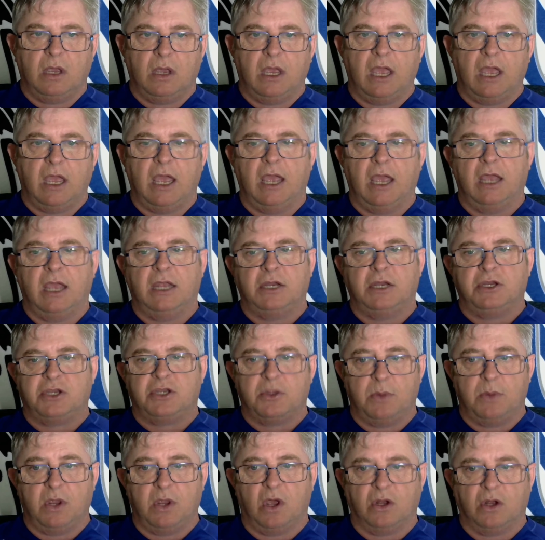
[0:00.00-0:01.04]
And
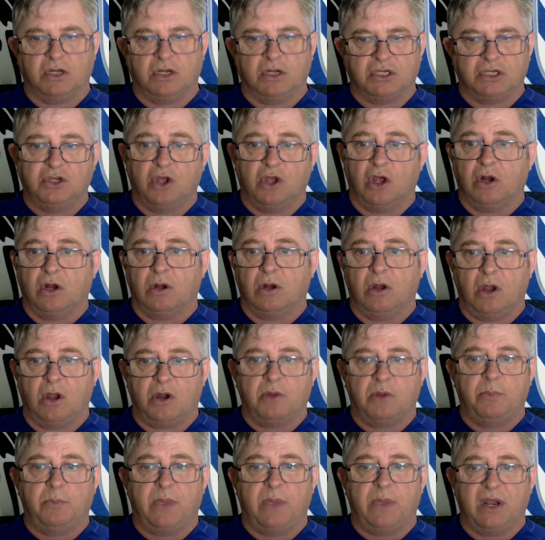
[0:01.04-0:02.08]
to be honest, not a lot
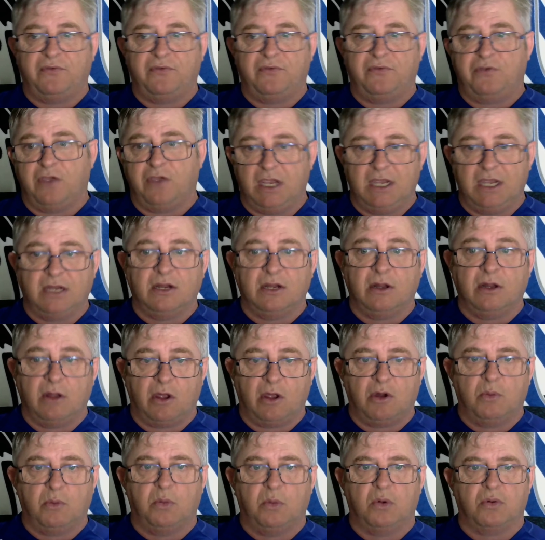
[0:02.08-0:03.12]
of benefit in a
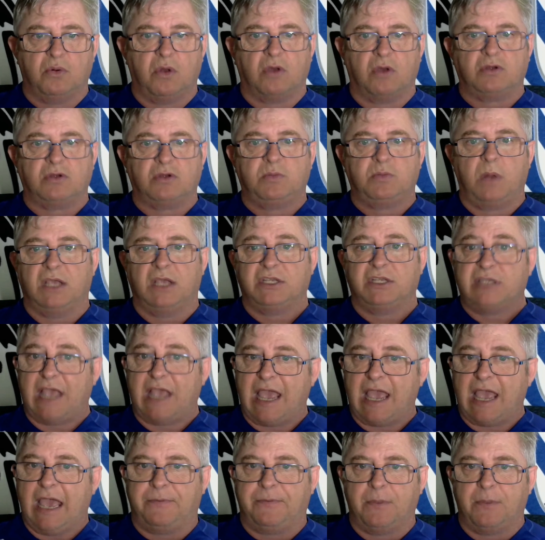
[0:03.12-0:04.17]
lot of Bulldogs players
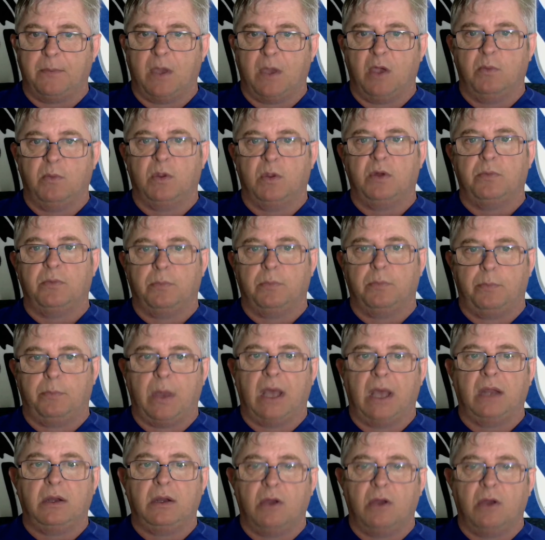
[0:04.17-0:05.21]
at the moment.
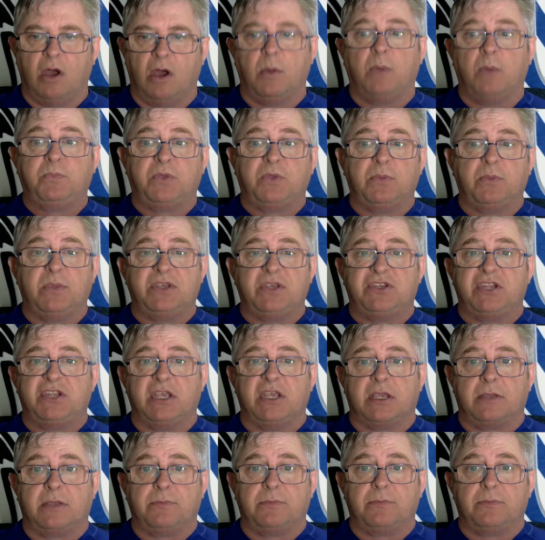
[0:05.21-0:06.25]
But I'm optimistic.